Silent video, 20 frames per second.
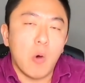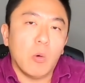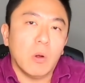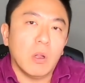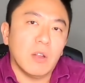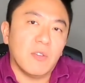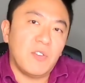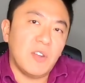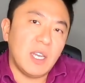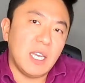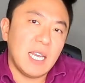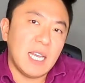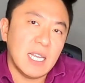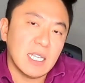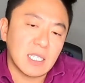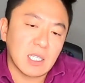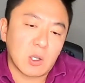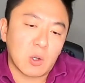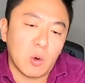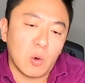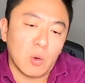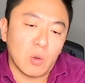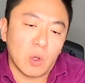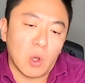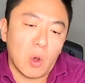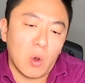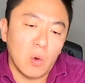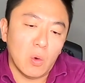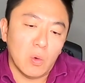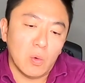Well, if it hits a cold
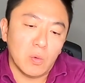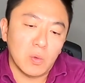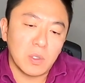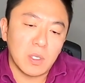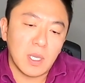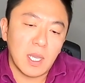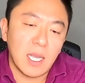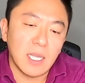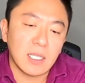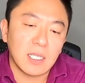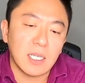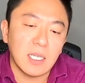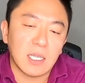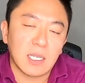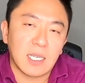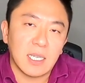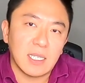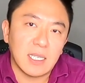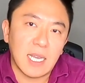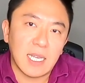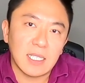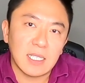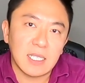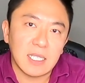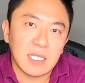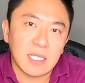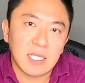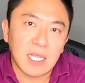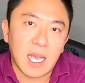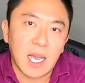hose, it's going to condense
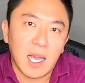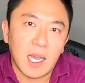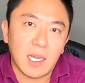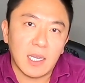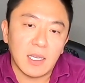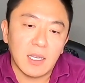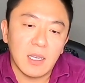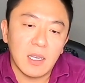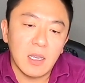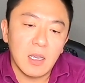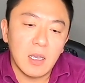inside